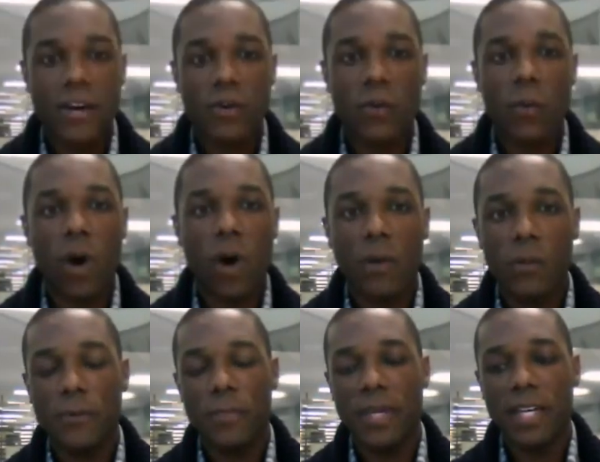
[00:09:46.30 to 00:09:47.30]
note, what
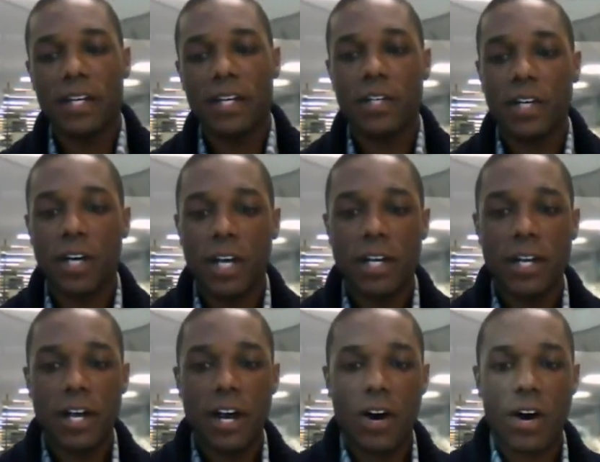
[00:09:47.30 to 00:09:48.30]
would be a
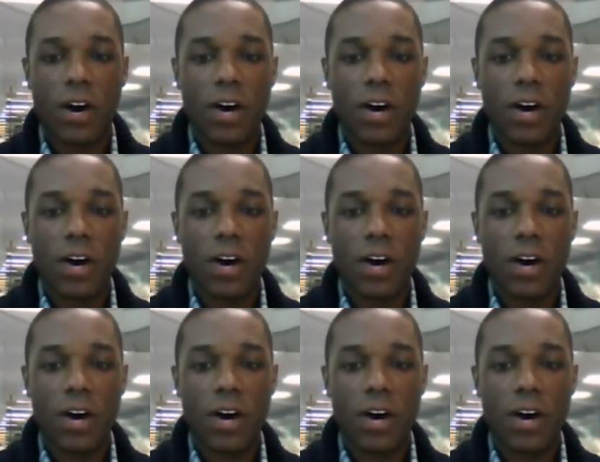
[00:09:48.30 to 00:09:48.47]
good